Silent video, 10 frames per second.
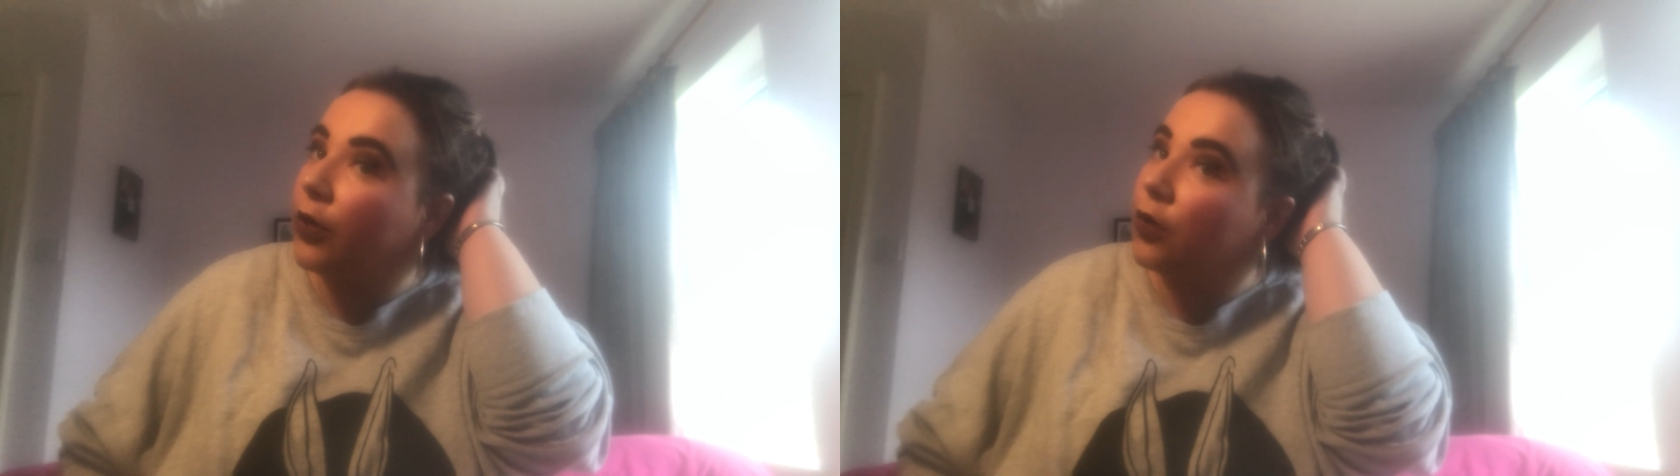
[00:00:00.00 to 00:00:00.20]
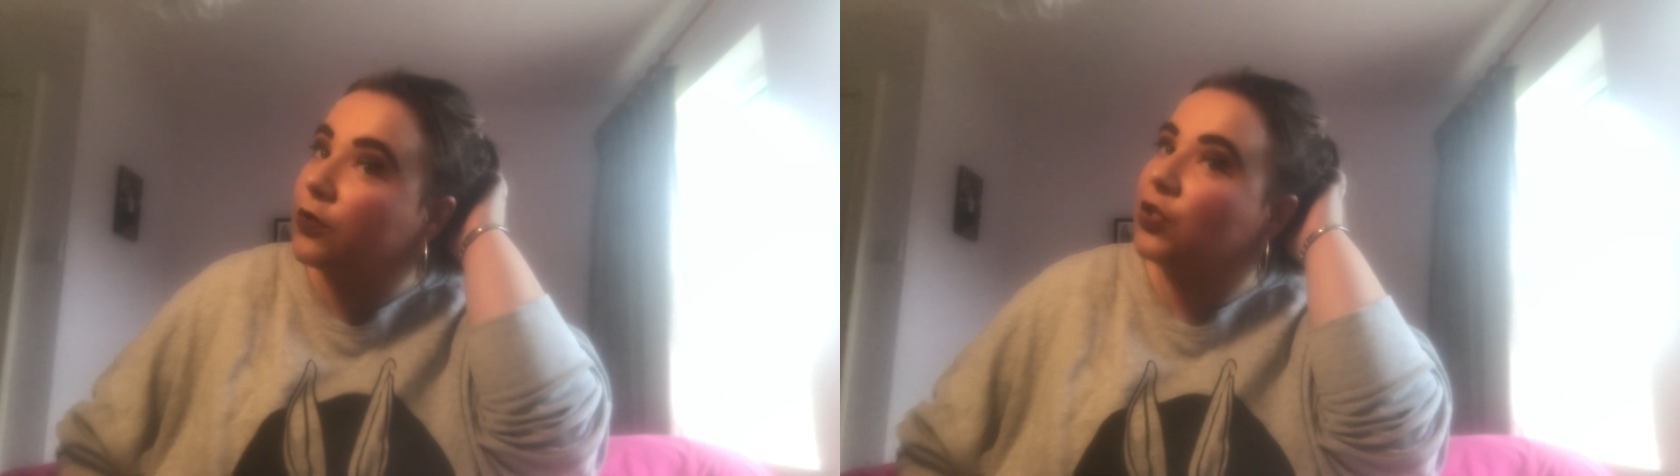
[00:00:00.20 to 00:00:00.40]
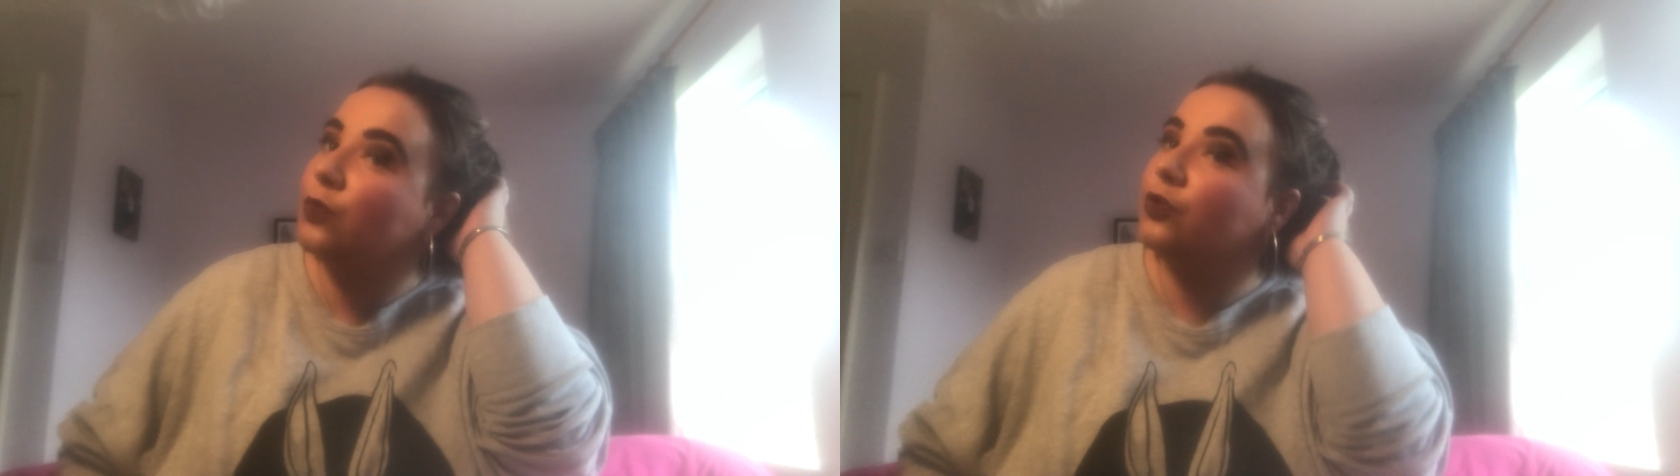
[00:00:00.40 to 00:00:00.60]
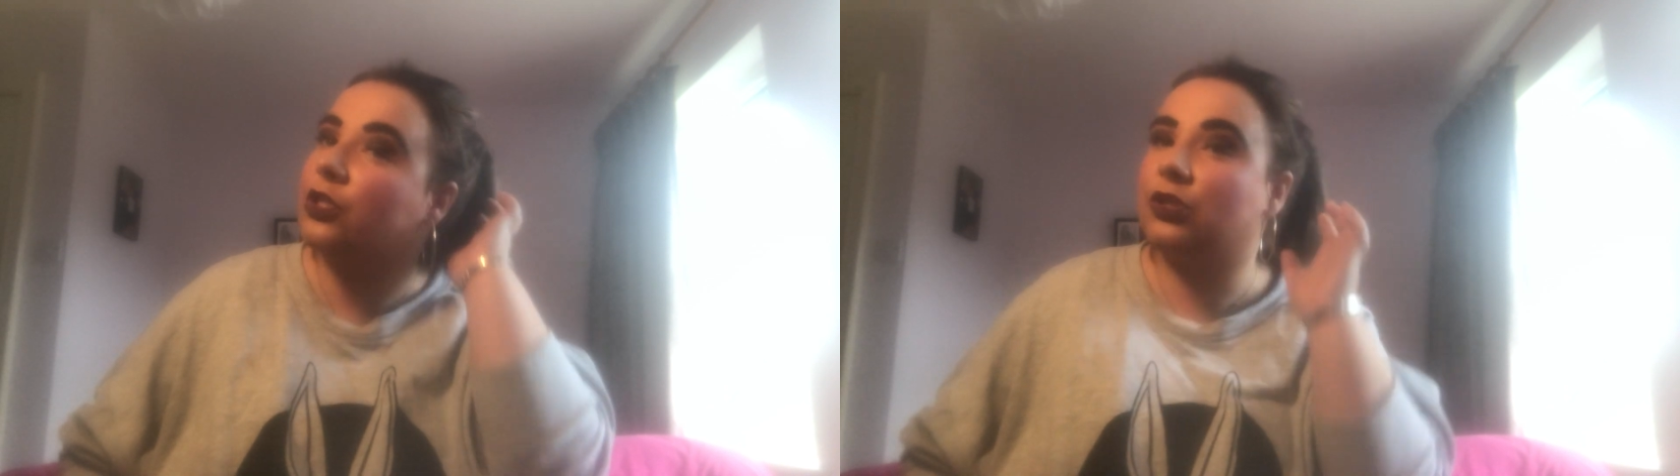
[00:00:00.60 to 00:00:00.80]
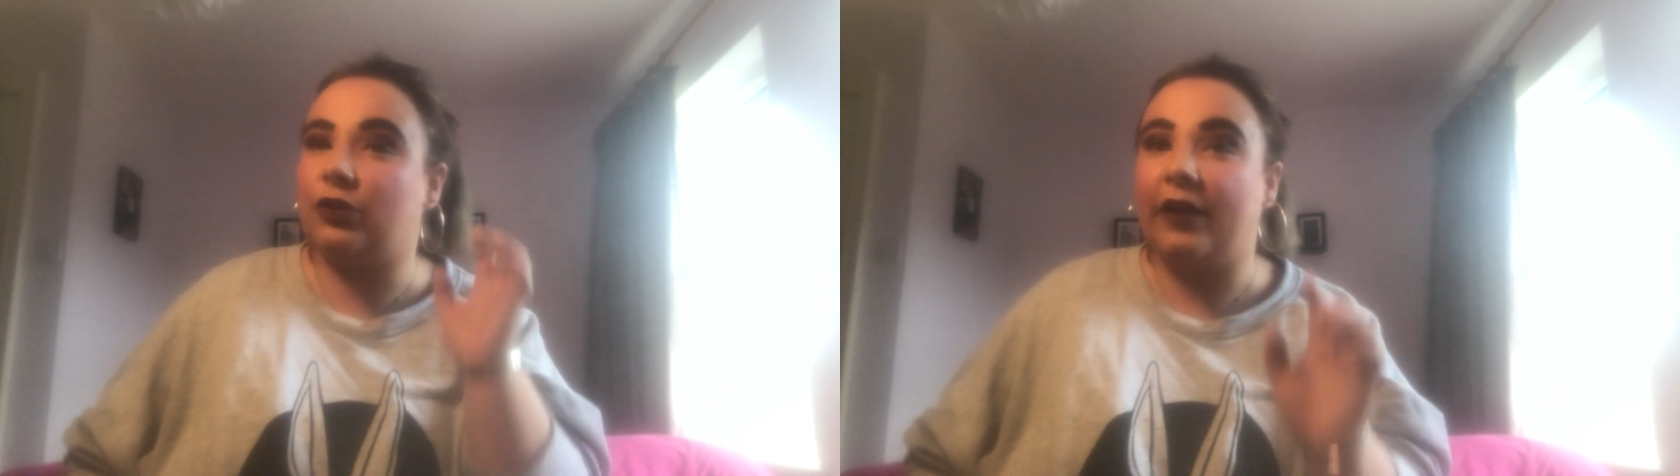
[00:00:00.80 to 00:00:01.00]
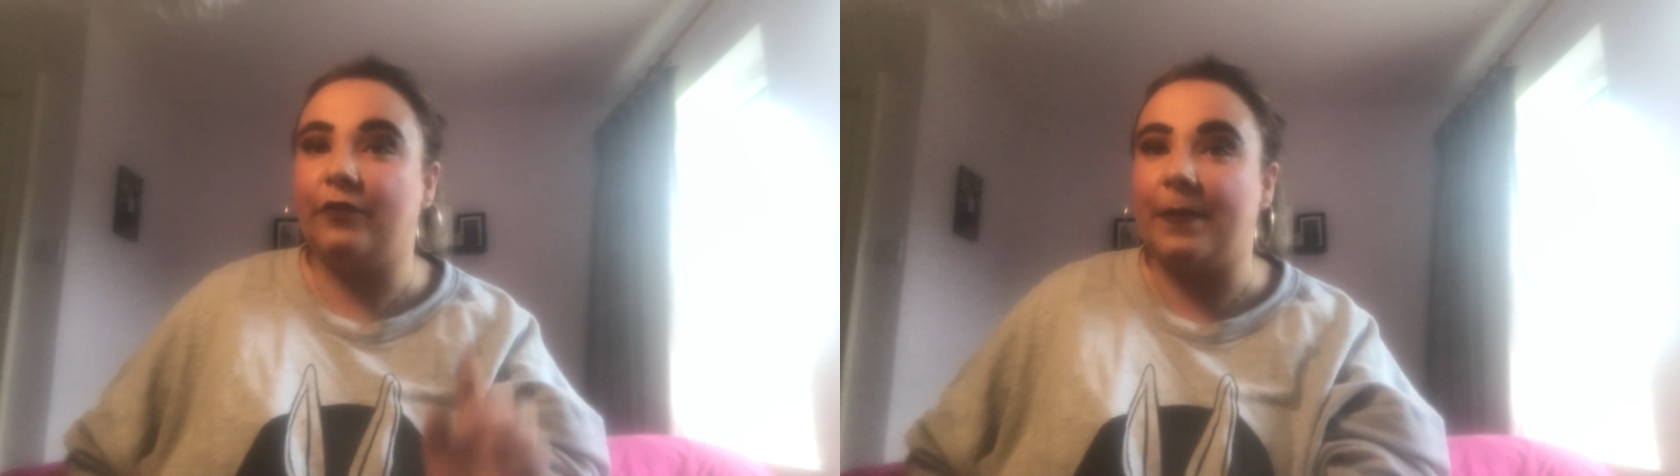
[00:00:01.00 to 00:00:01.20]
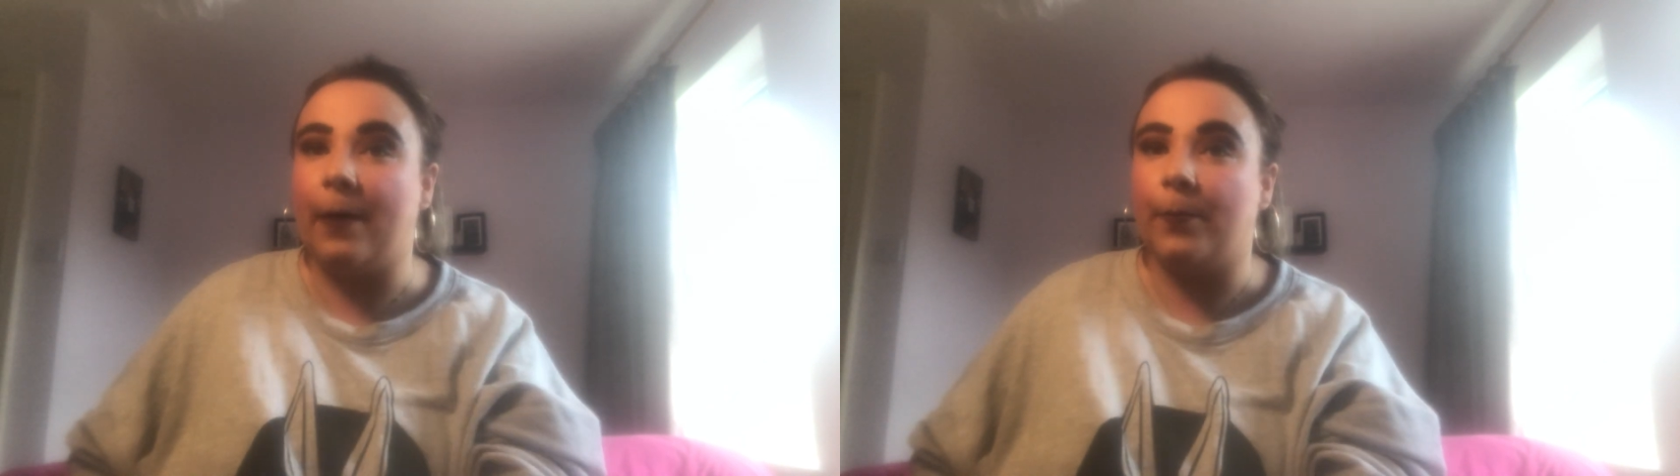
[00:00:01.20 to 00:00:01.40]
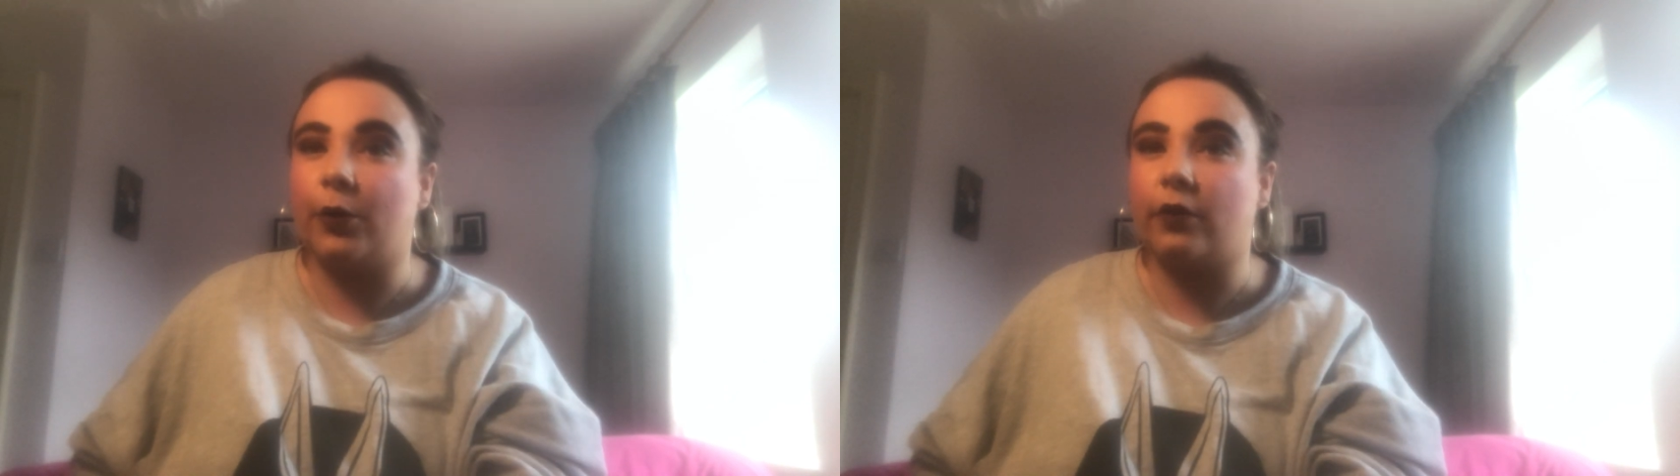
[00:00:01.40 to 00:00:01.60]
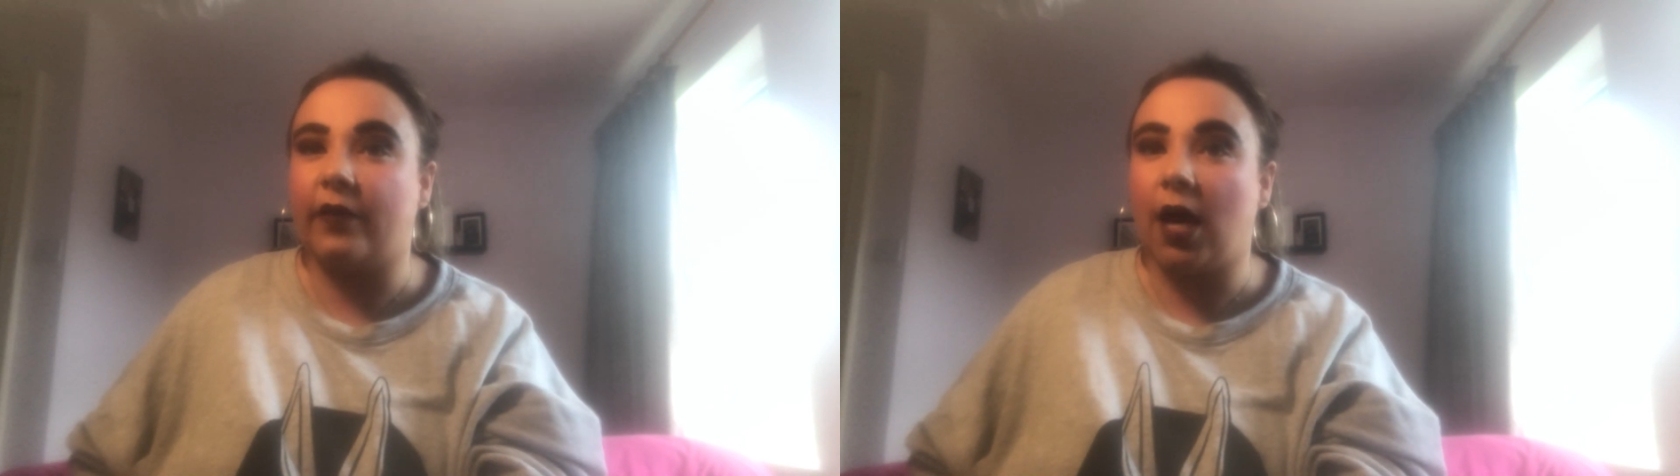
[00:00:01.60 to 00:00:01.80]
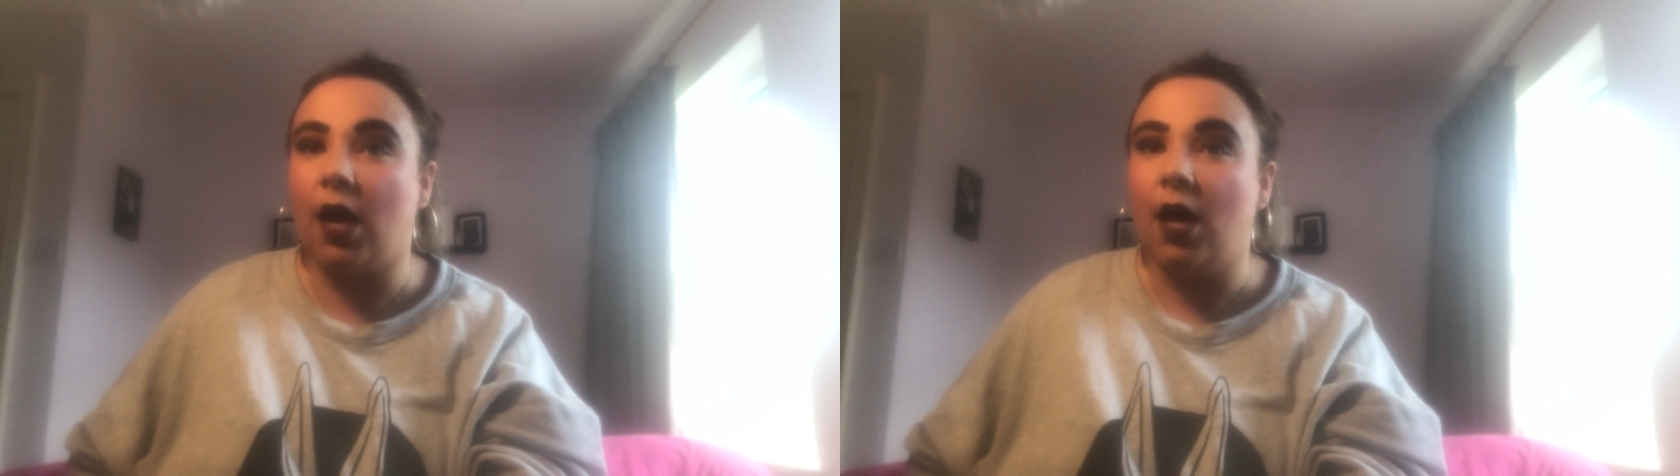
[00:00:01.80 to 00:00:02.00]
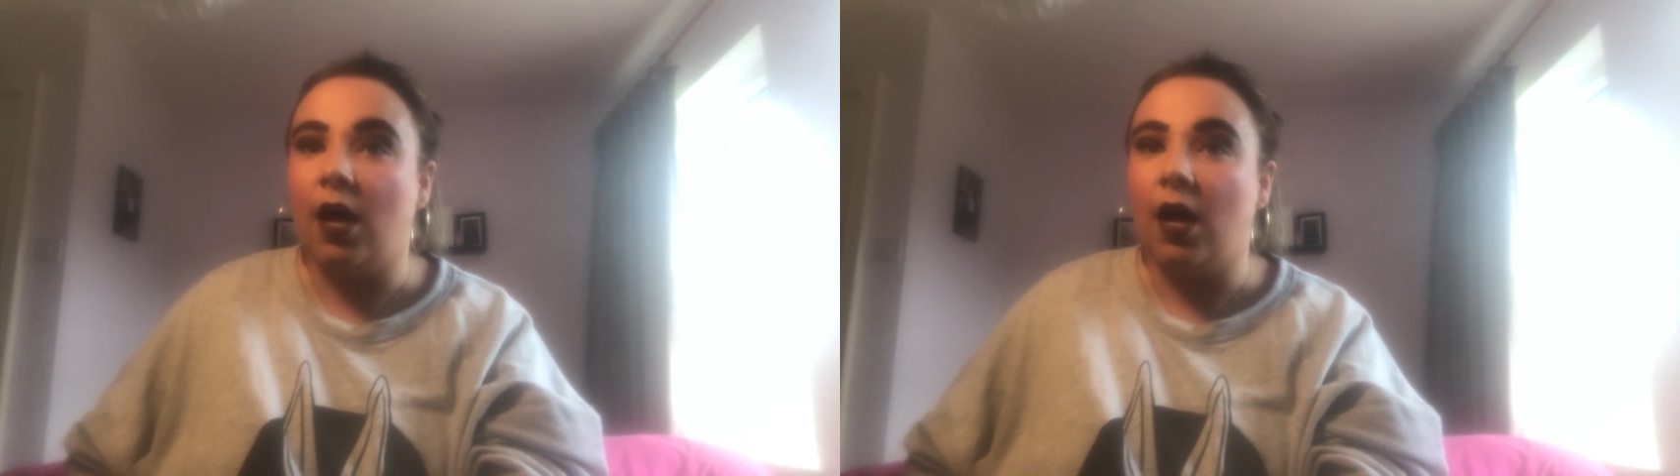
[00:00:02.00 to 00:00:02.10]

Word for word: and also just try and remember that